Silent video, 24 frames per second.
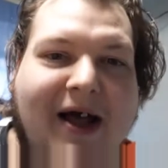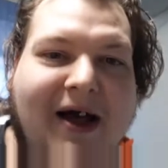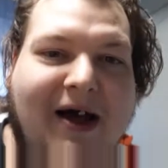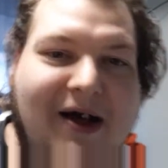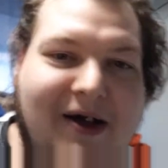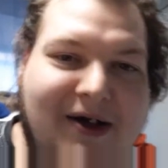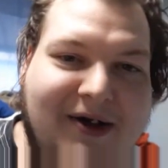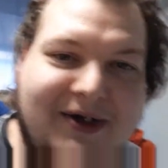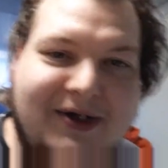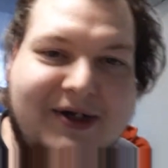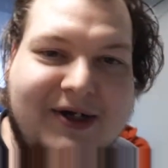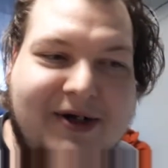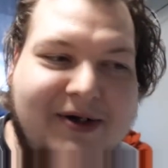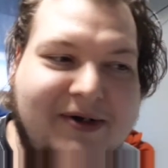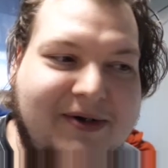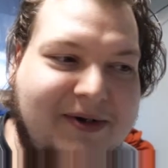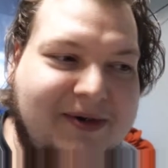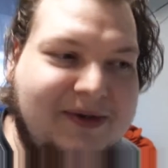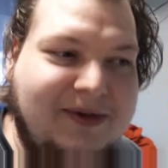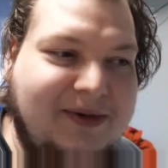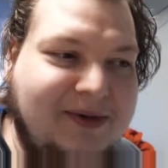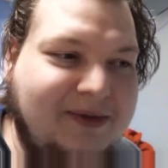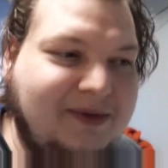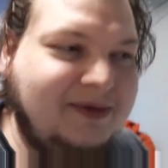
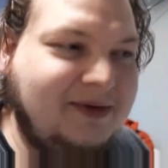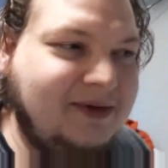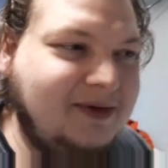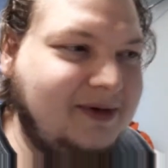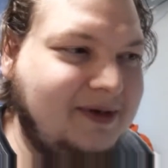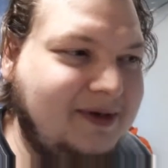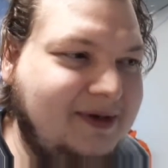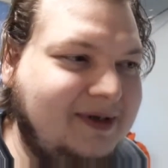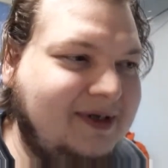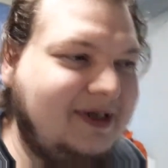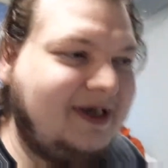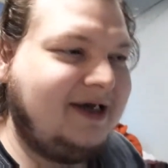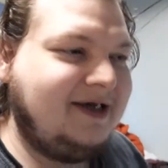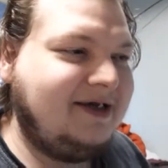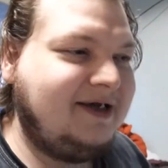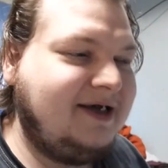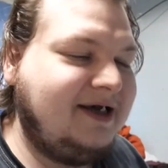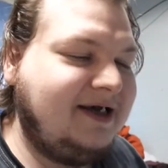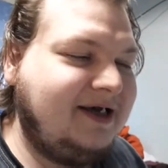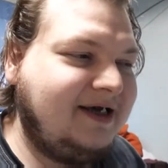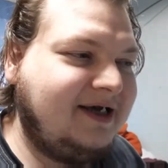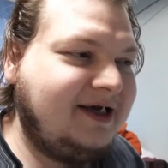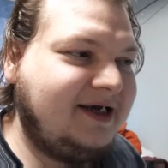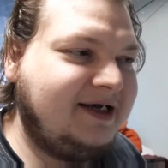Also, I
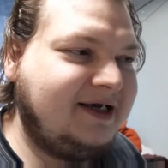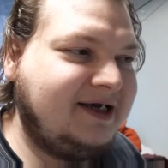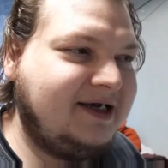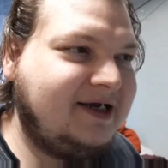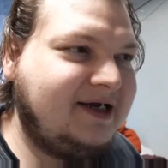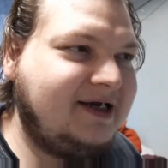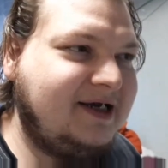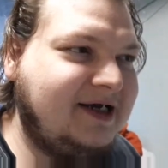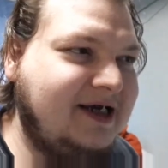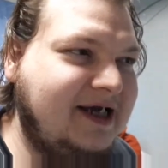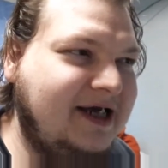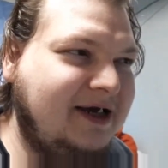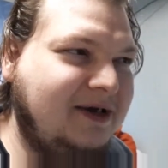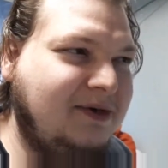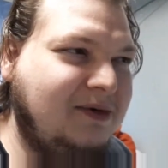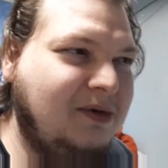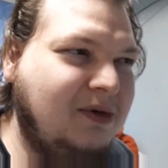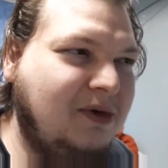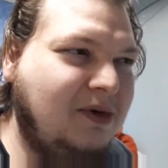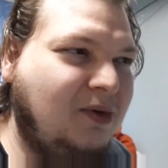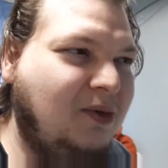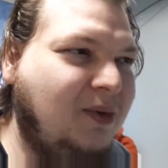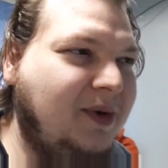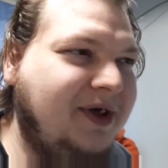think its
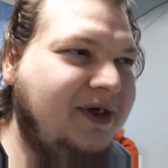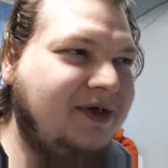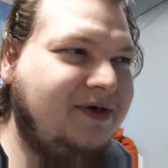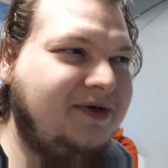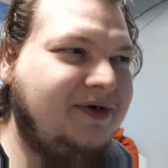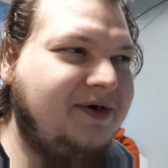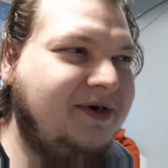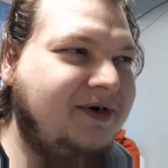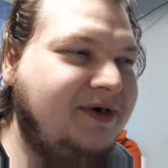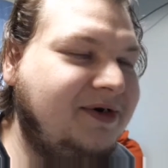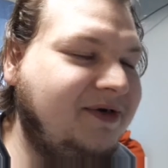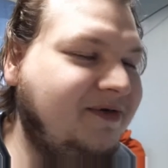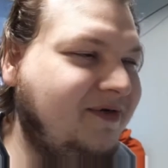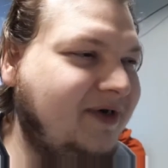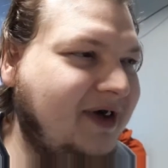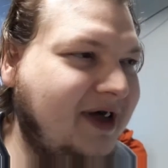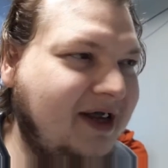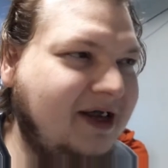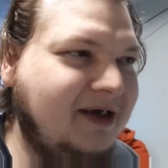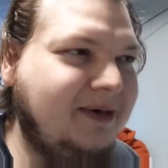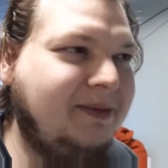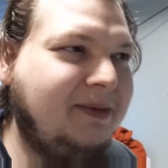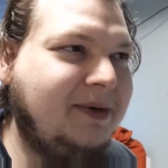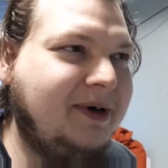sequel went through
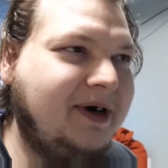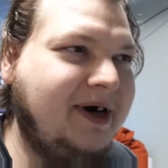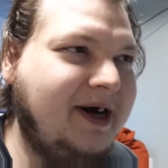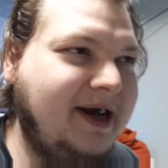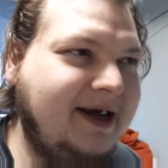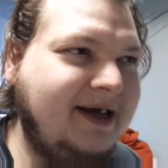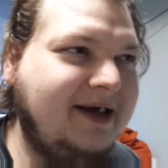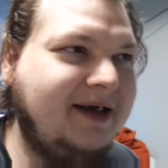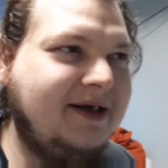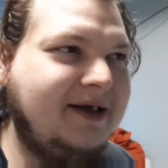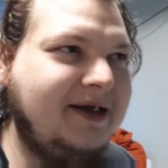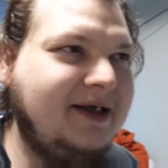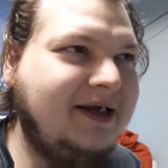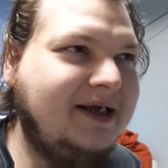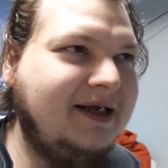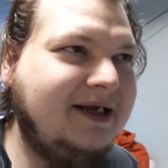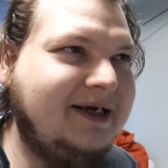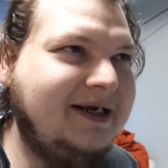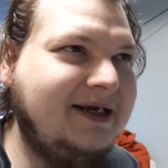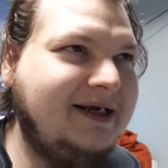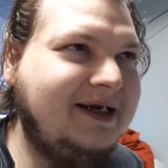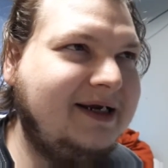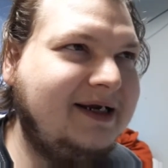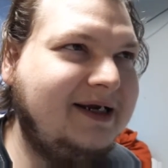developer hell
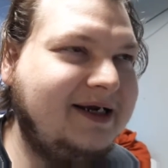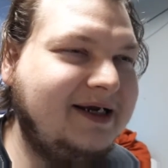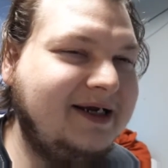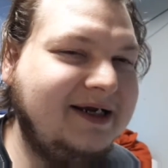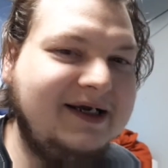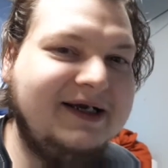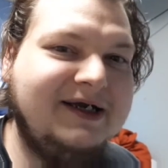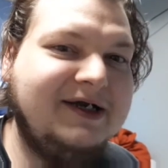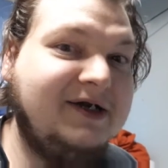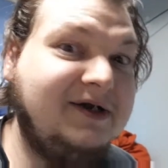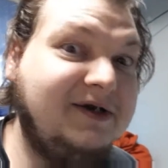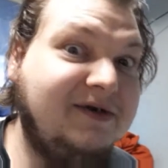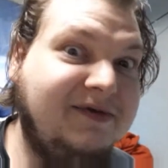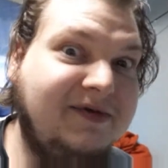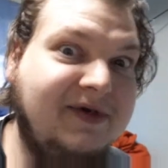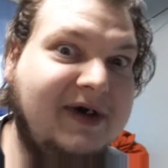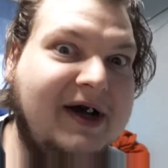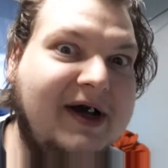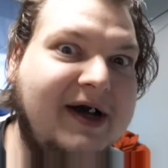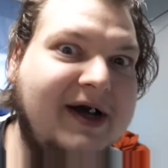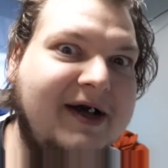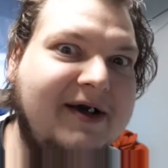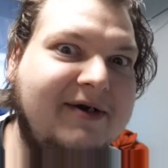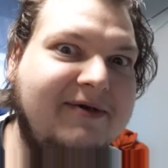and didn't
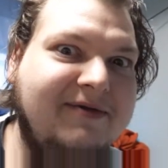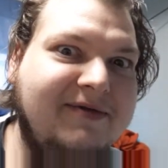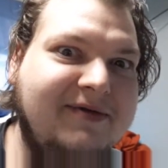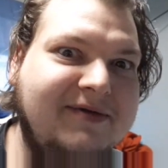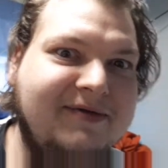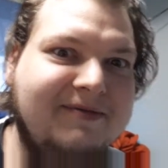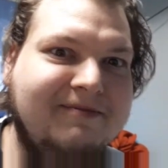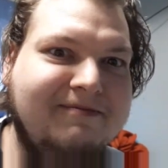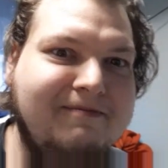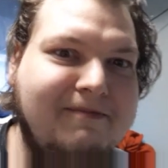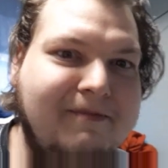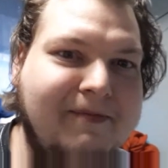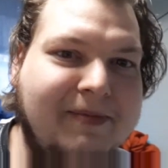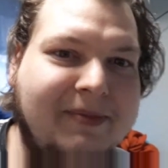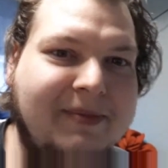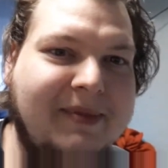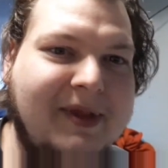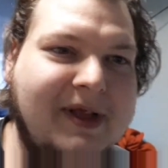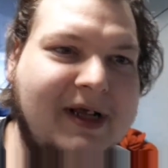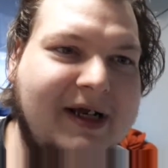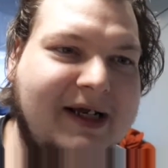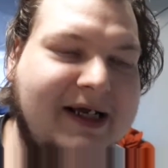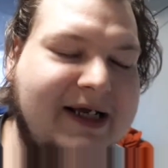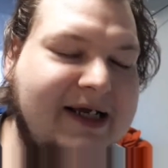survive.
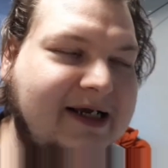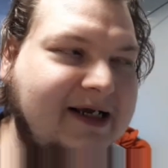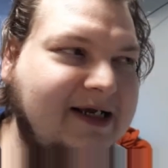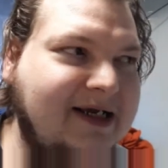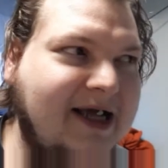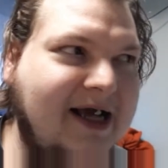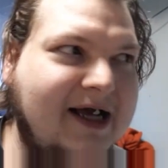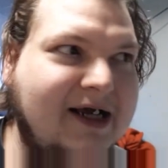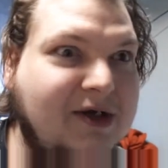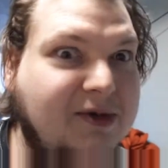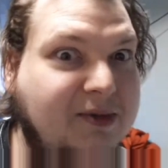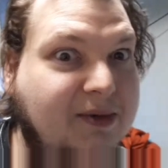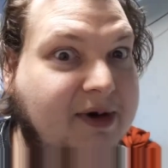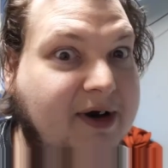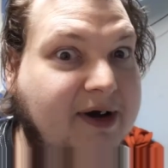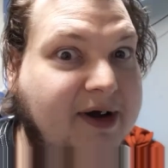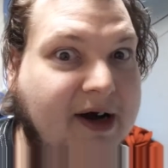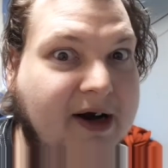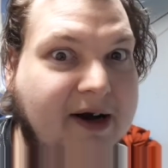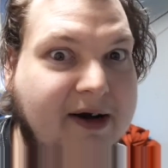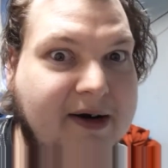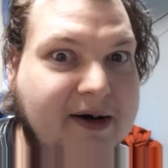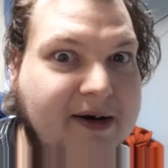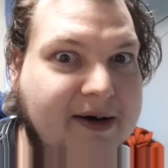At least that's what I
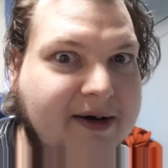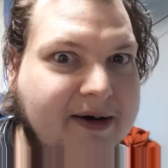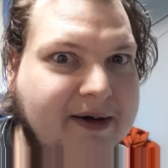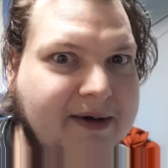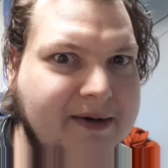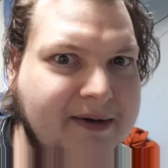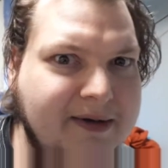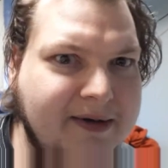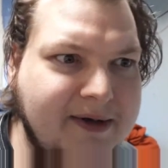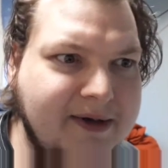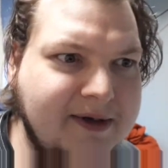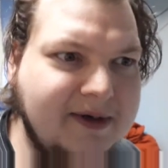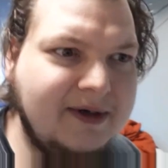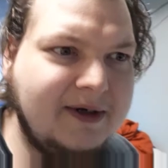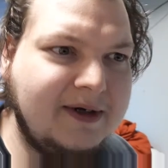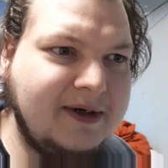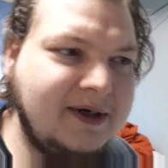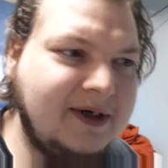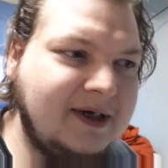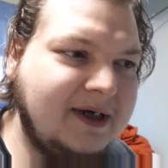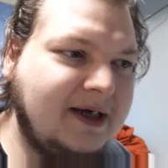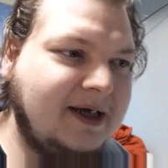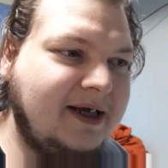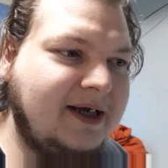heard.
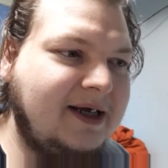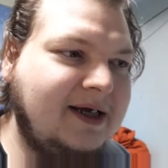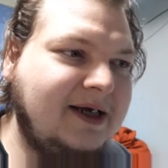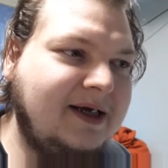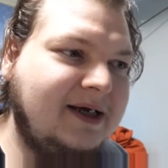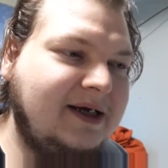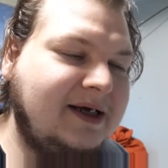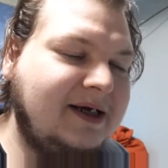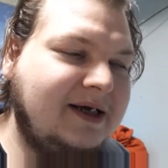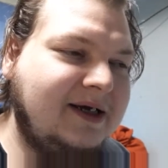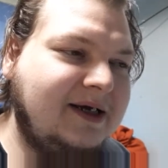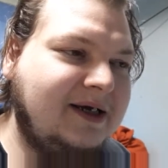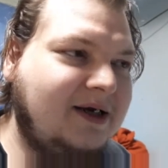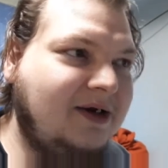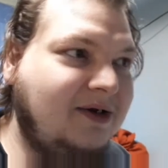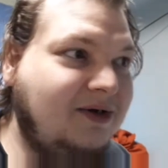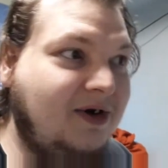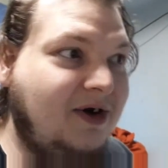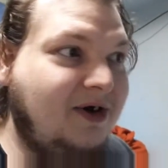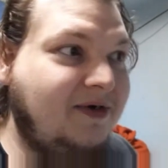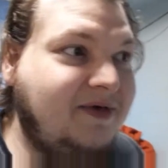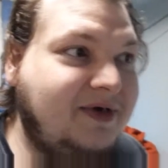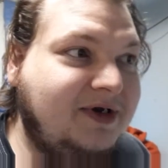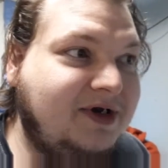Don't
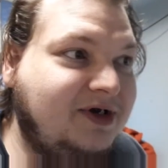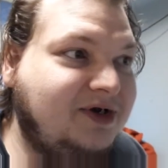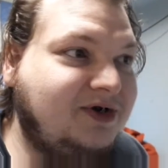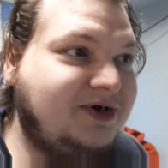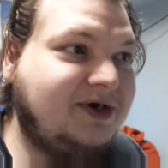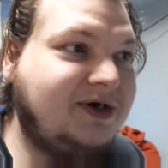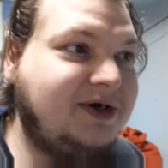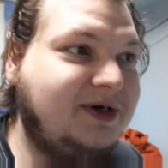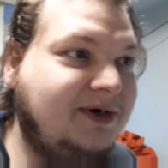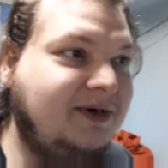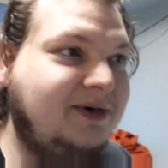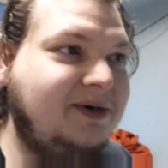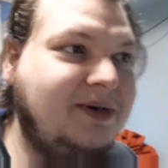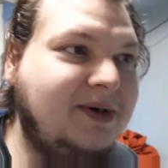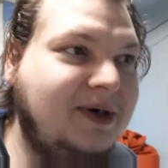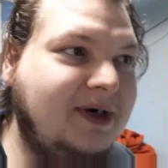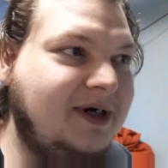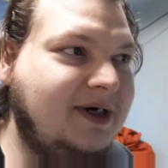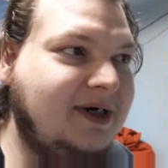know if it's true.